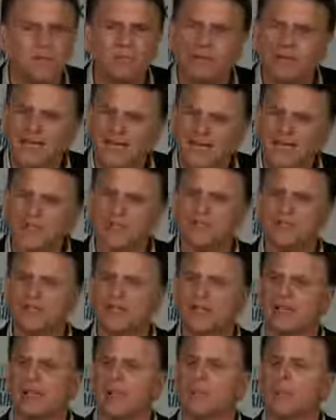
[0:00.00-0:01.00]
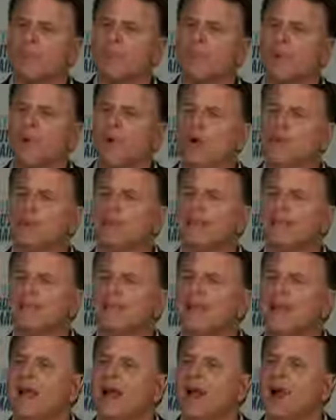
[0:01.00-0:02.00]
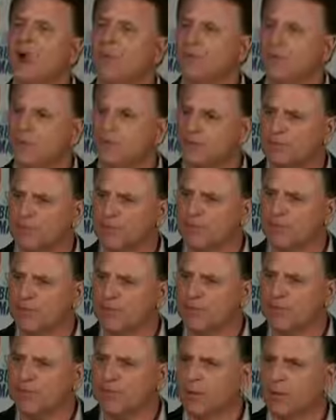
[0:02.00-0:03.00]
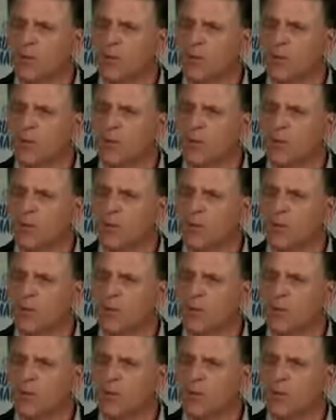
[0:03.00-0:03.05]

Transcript: But interestingly, we're more likely to help those people.